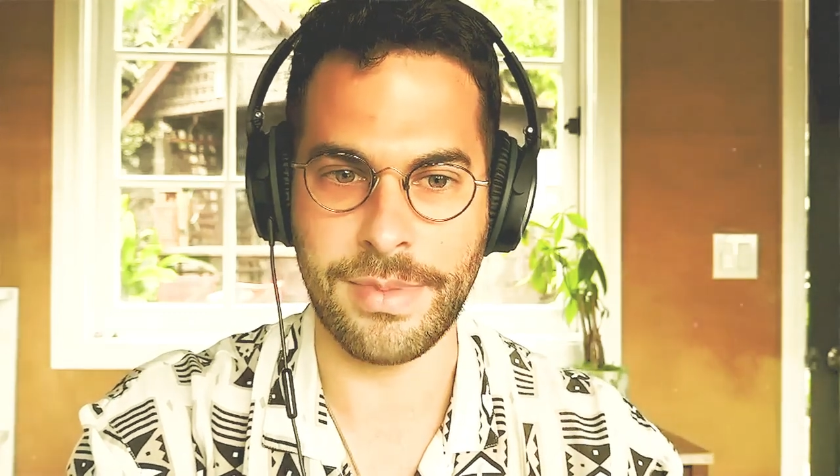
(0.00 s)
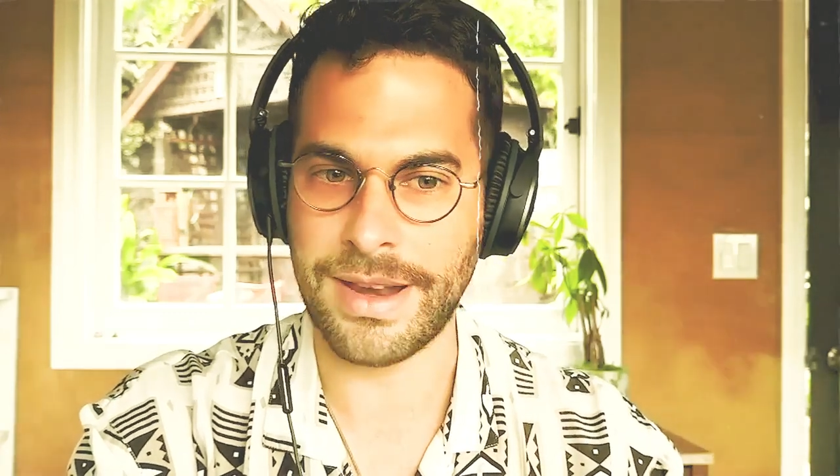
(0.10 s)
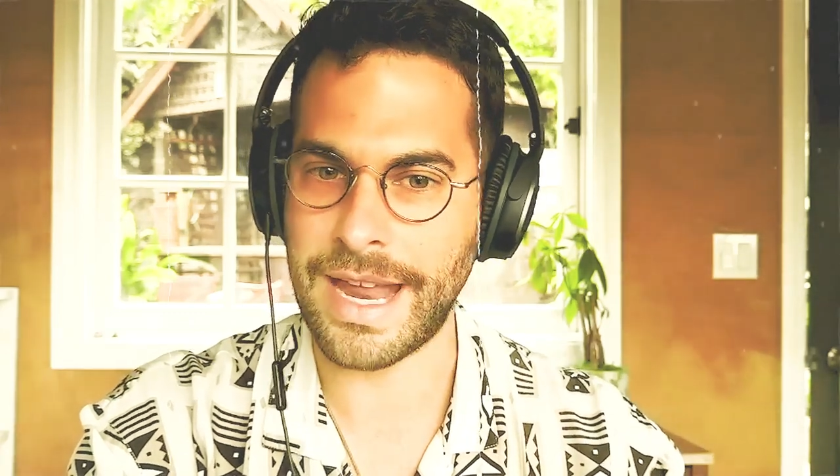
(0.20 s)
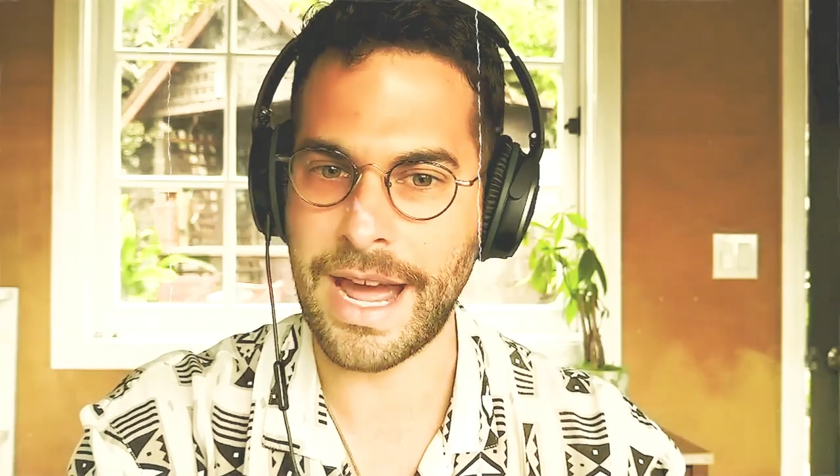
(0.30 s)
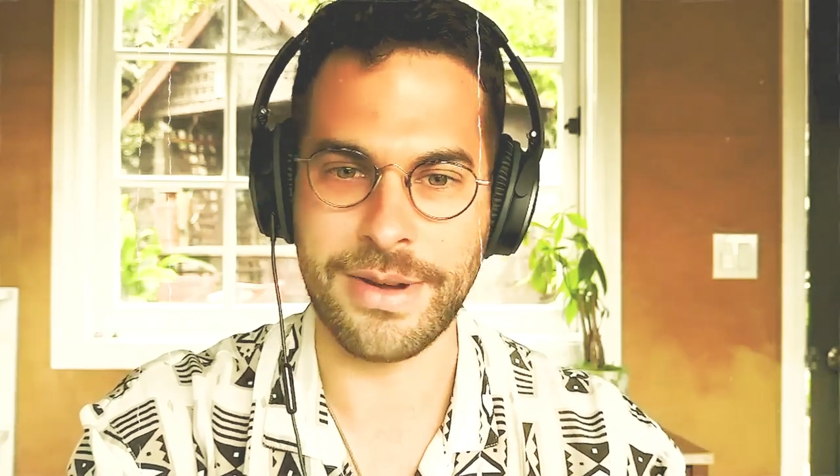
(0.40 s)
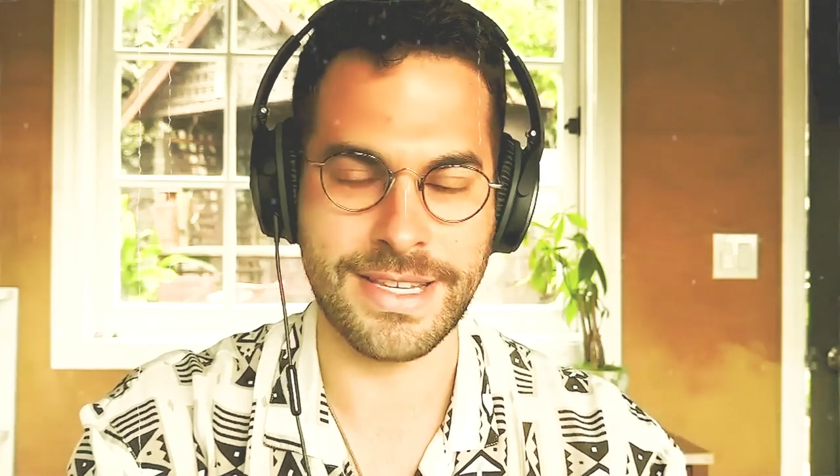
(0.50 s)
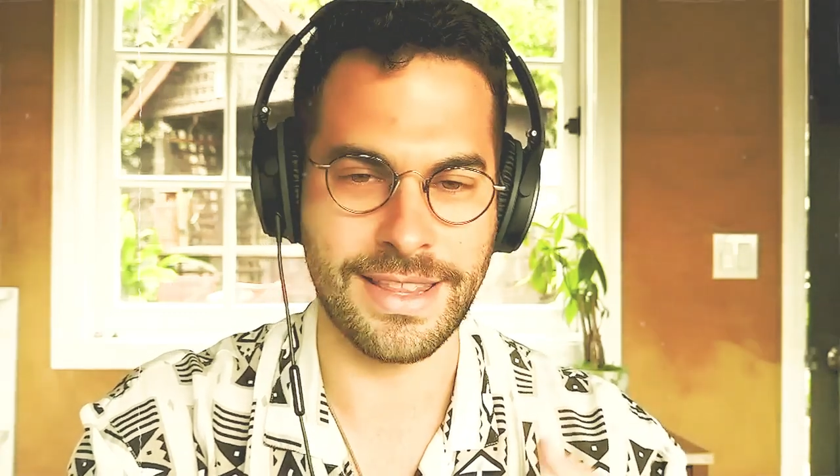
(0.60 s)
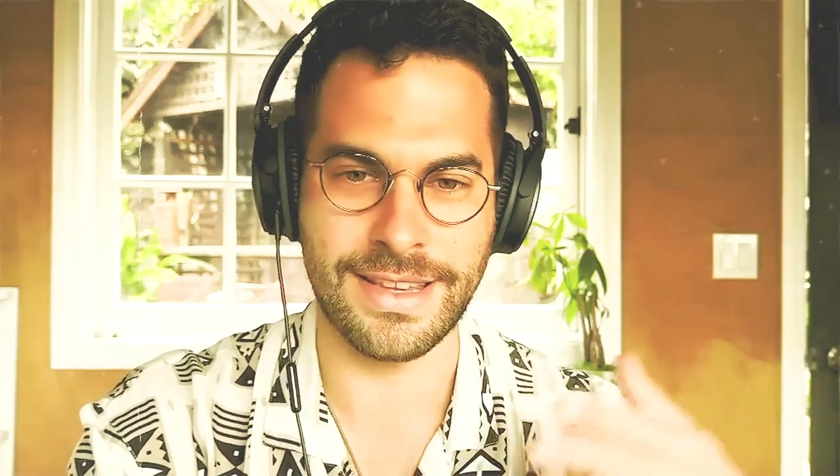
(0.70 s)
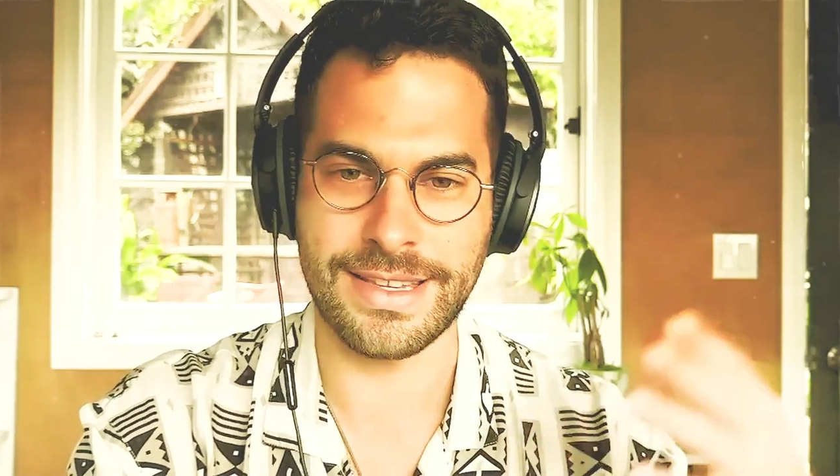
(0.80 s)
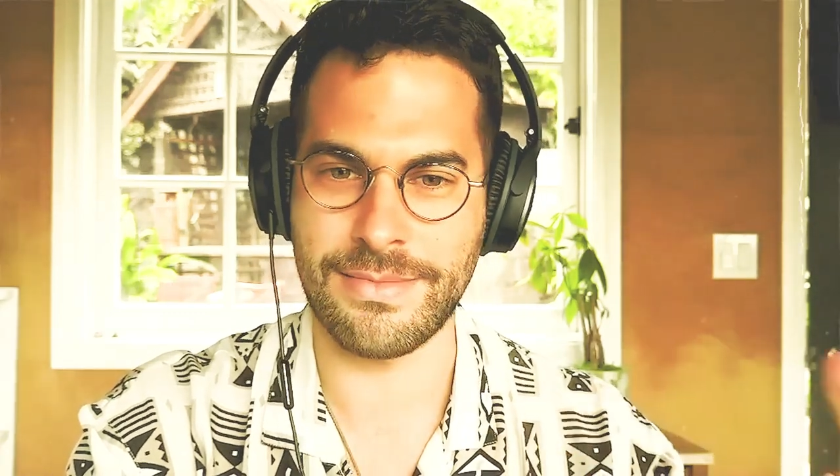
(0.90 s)
but now it's
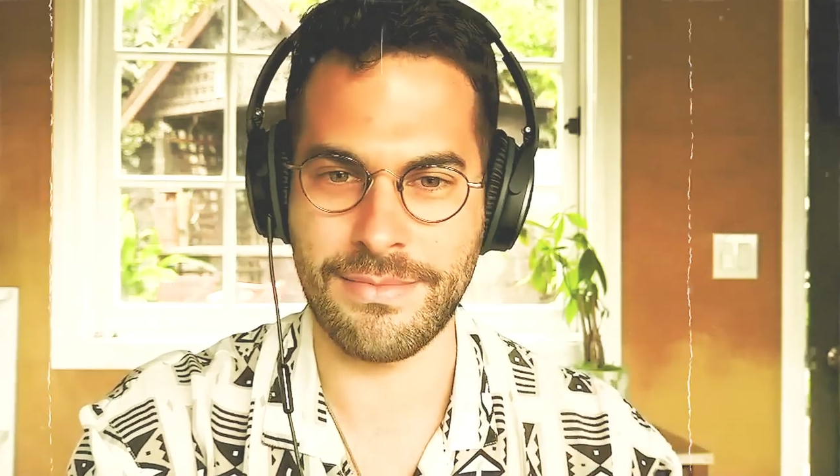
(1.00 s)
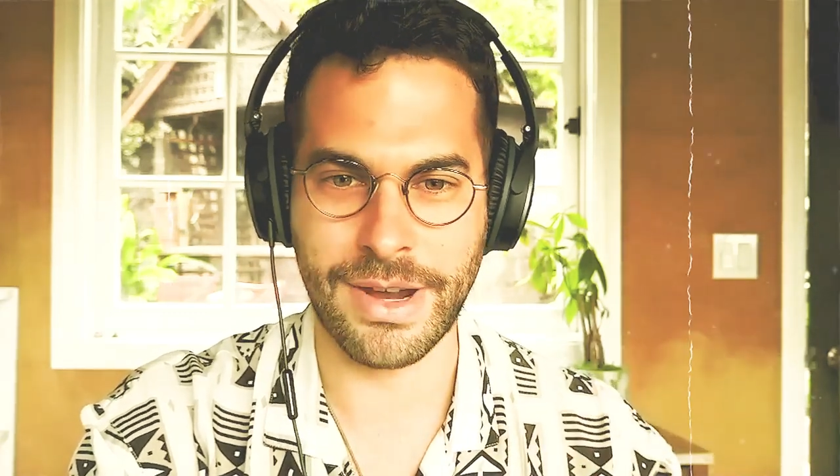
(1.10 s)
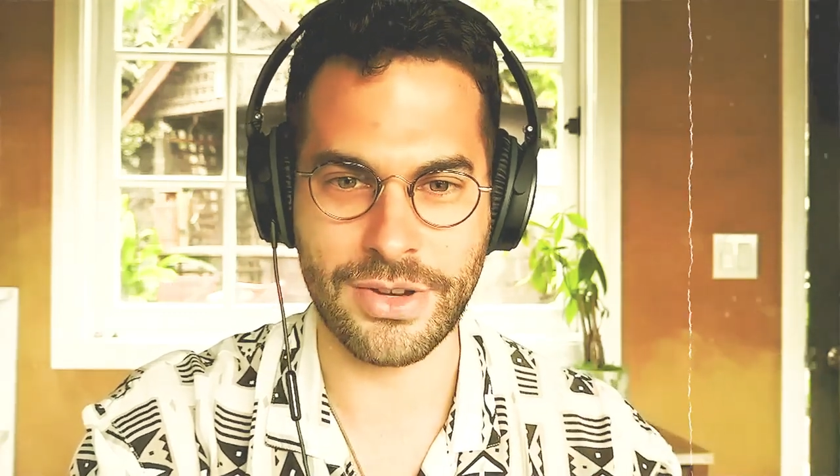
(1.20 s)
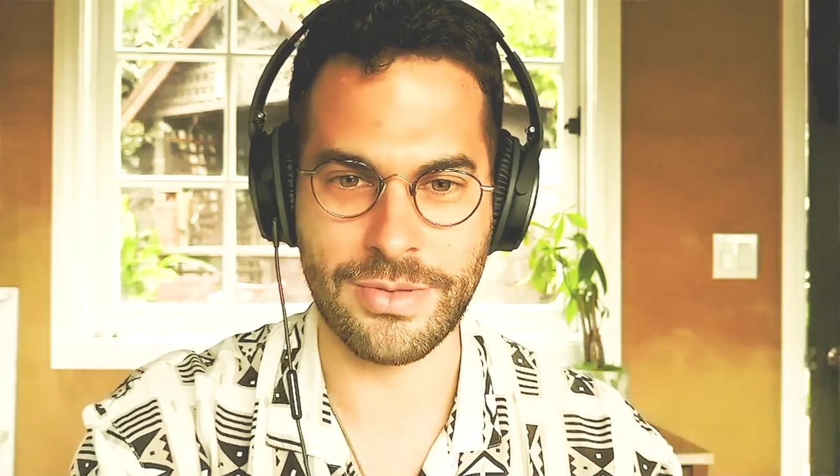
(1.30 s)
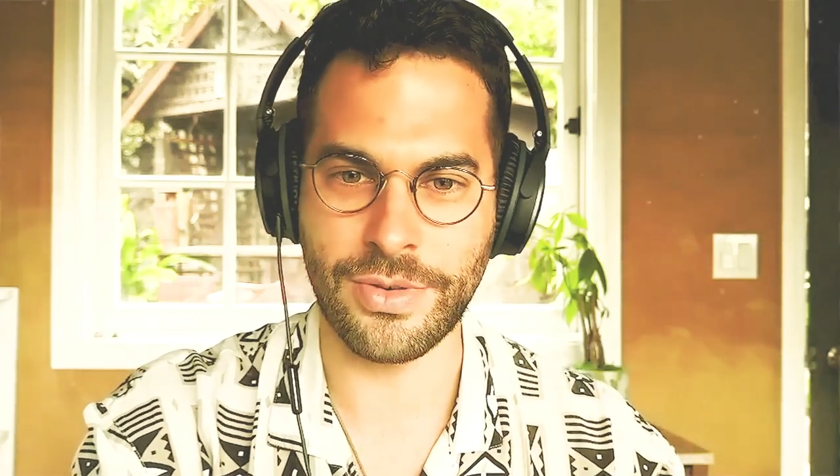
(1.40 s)
in this much